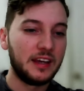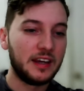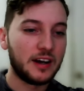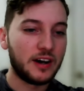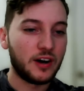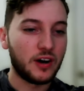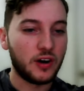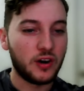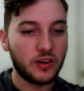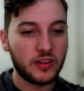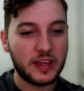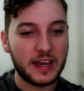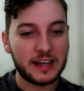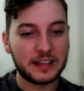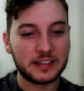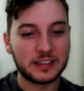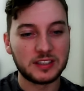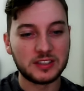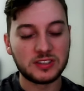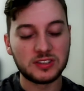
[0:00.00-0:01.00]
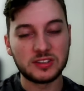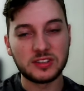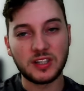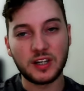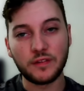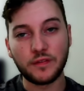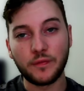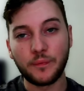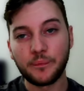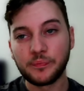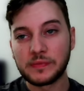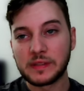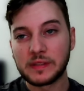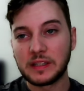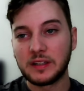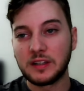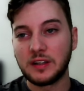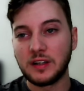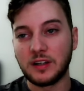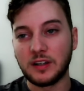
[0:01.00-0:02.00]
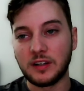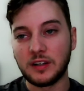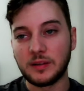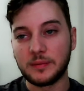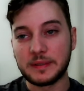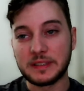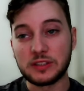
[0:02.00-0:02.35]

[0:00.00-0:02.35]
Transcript: all that good stuff. And